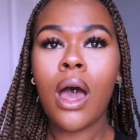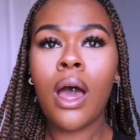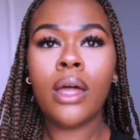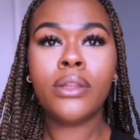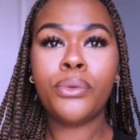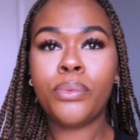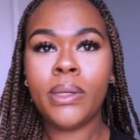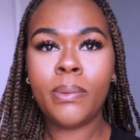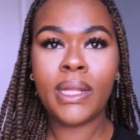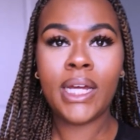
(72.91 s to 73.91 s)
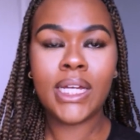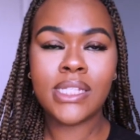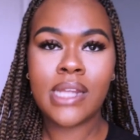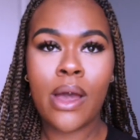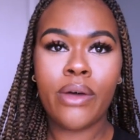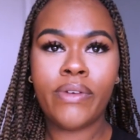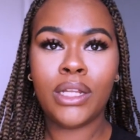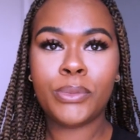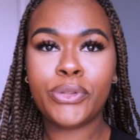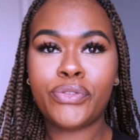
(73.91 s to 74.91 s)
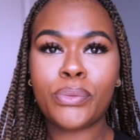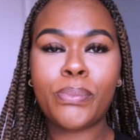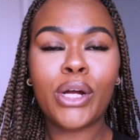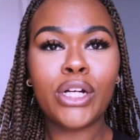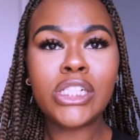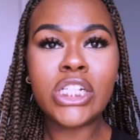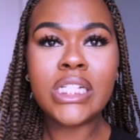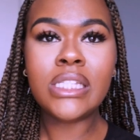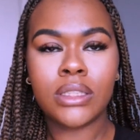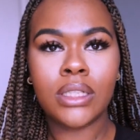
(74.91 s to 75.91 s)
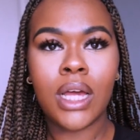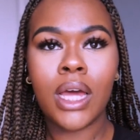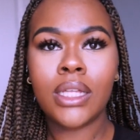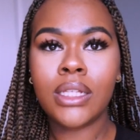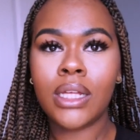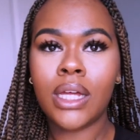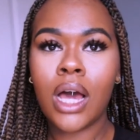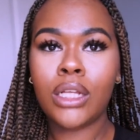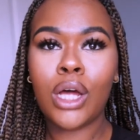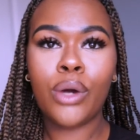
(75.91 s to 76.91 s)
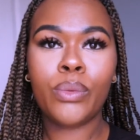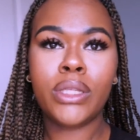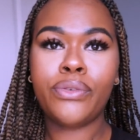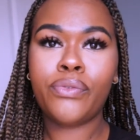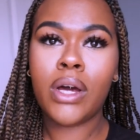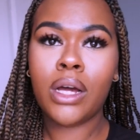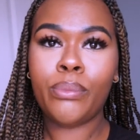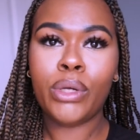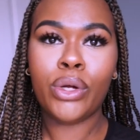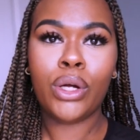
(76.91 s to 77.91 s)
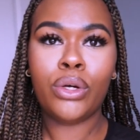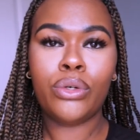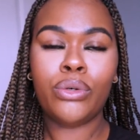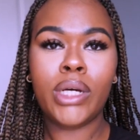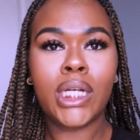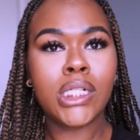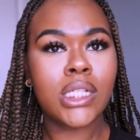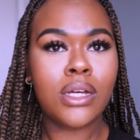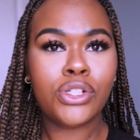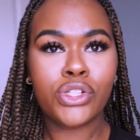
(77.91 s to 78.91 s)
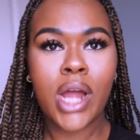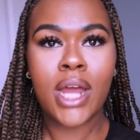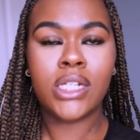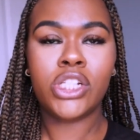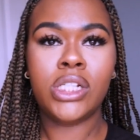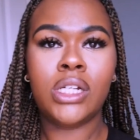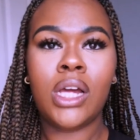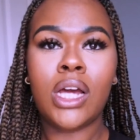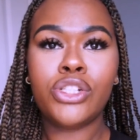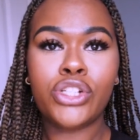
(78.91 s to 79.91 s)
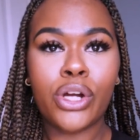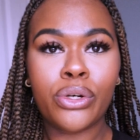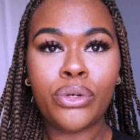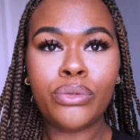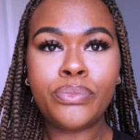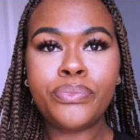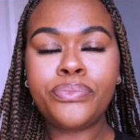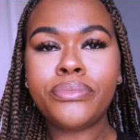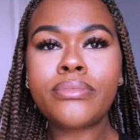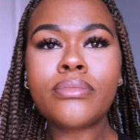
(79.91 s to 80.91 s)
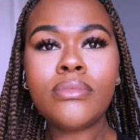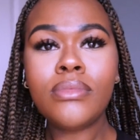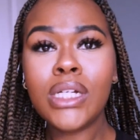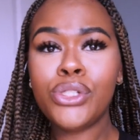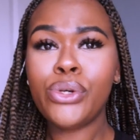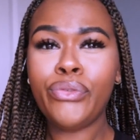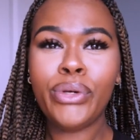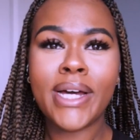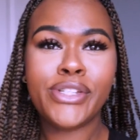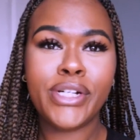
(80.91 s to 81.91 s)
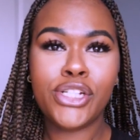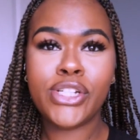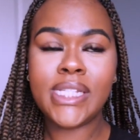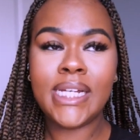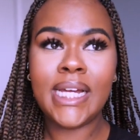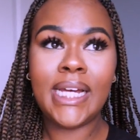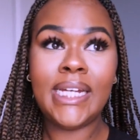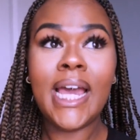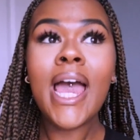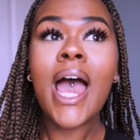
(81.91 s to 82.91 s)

Uh, the replay is now available for purchase along with the fuck a miracle here's a strategy journal so if you guys are interested in